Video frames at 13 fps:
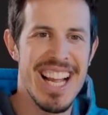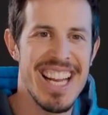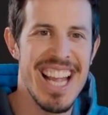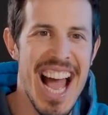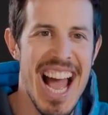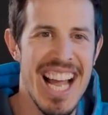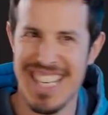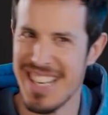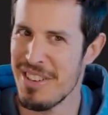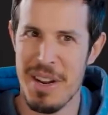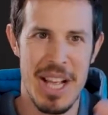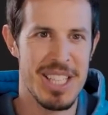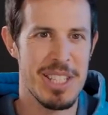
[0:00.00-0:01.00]
you know, trying to
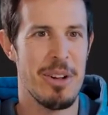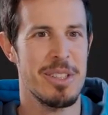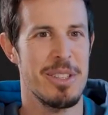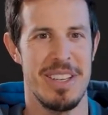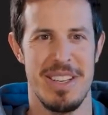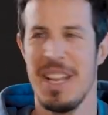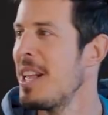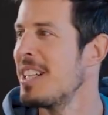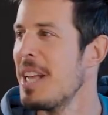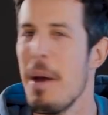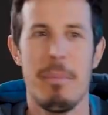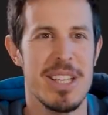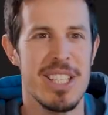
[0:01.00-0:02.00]
tell you like, this is
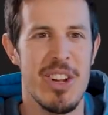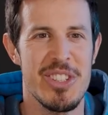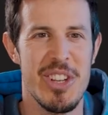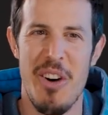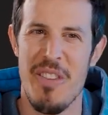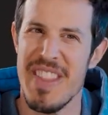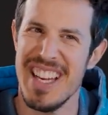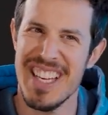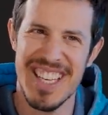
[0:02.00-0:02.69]
how you can make money